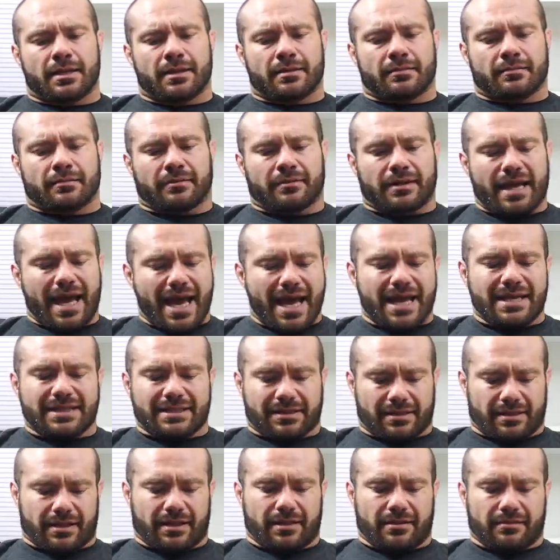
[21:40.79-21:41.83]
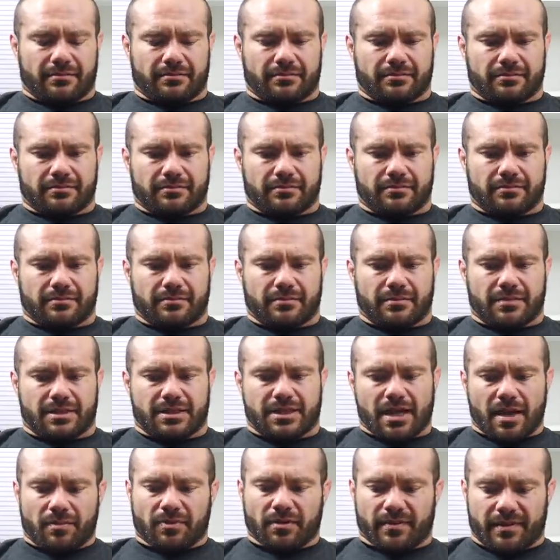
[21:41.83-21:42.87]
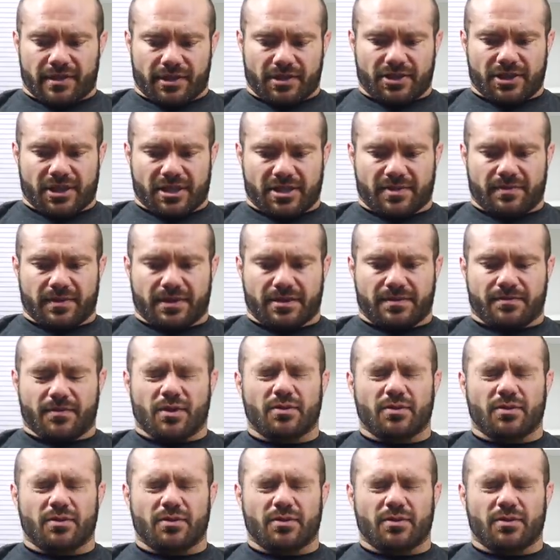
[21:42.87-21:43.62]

Lastly, supplement adjustments.